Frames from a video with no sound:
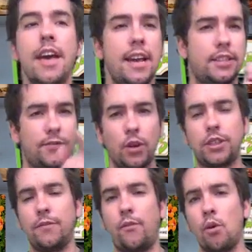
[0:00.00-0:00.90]
It's
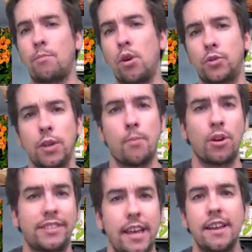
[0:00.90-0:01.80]
version
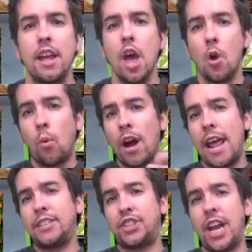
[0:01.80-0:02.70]
4.3.10. What
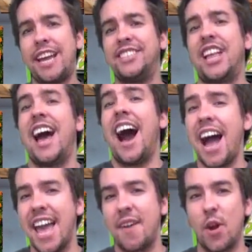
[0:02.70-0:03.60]
has changed?
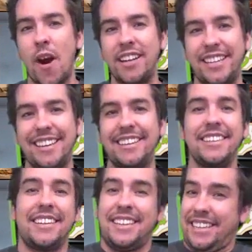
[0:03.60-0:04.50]
I have no
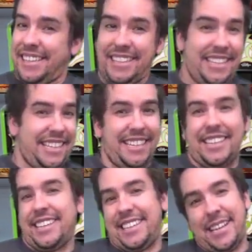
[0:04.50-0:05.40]
idea,
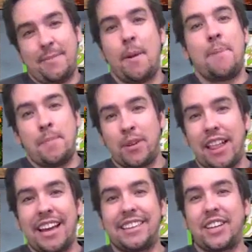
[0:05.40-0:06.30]
but people
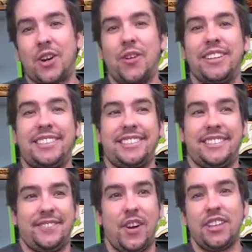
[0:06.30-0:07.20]
like the current
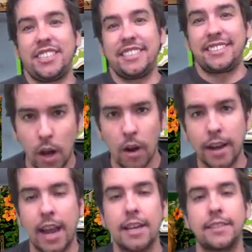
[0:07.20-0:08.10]
versions. Well,
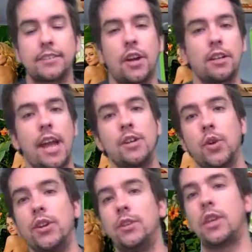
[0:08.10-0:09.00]
alright guys, that's all the
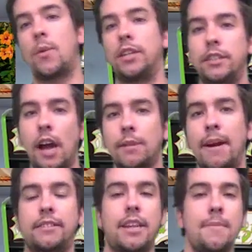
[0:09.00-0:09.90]
Android news I wanted to talk
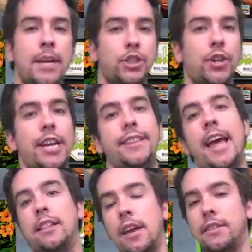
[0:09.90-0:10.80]
about today. Make sure you hit
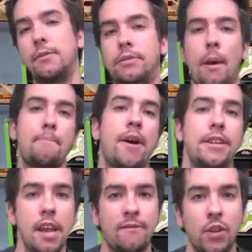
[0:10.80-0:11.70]
that like thumbs up
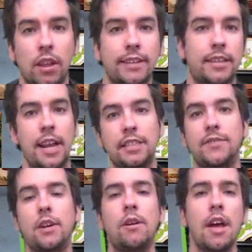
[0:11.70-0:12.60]
button if you like today's
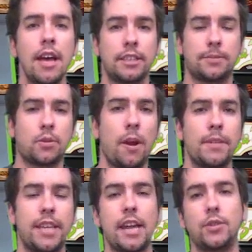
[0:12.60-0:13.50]
video. Subscribe
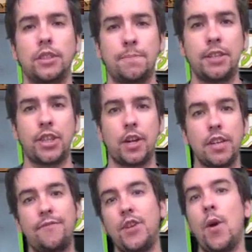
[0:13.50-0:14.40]
to the Android Spin channel
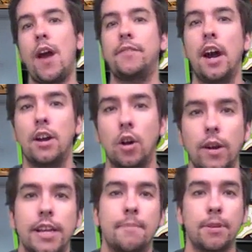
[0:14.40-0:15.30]
if you have not
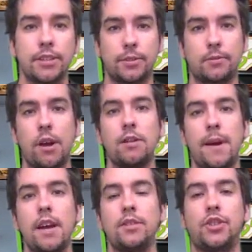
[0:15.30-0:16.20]
already, and please subscribe to
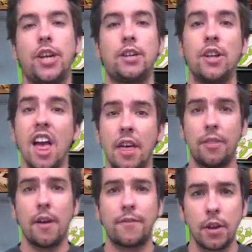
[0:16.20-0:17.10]
my other channel,
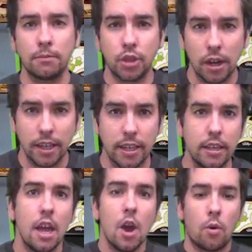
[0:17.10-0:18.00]
The Film
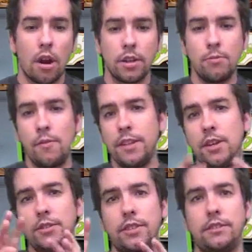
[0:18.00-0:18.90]
Junkie, where I do movie
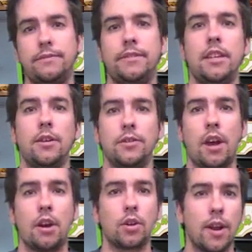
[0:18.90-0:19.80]
news and, you know, those
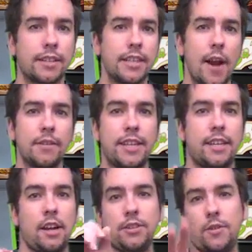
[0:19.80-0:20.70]
autocorrects and
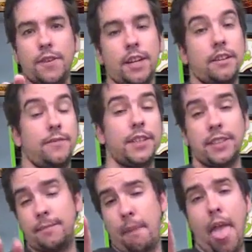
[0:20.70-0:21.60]
everything, and also visit,
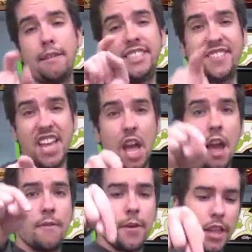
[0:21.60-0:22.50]
visit,
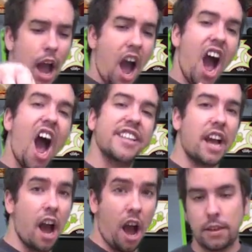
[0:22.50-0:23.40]

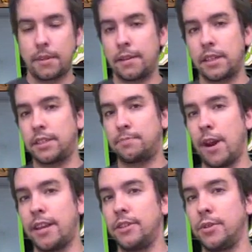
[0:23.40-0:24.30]
sometimes I just
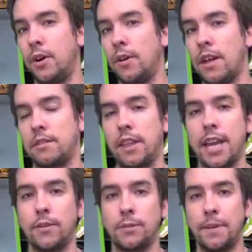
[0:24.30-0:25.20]
break into a whole other
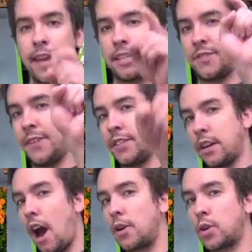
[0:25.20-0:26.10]
language. But yes,
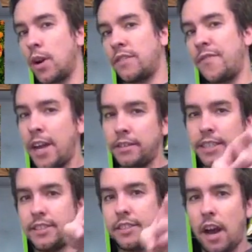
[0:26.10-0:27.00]
visit
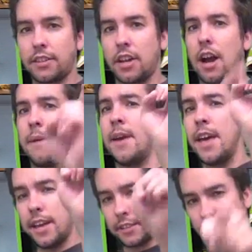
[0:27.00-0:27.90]
autocorrectfailness.com.
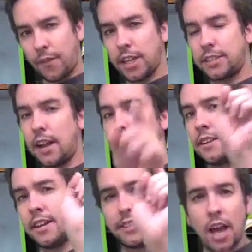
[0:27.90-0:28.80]
It's a funny
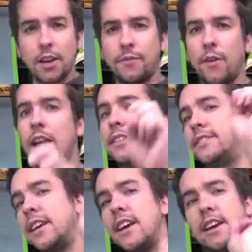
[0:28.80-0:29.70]
site. Tell your
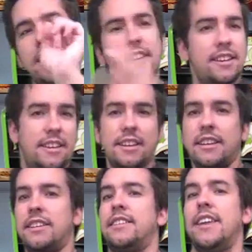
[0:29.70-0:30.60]
friends.
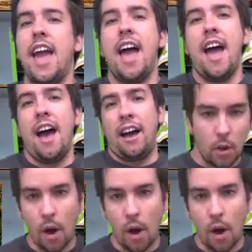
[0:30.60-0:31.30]
Yeah!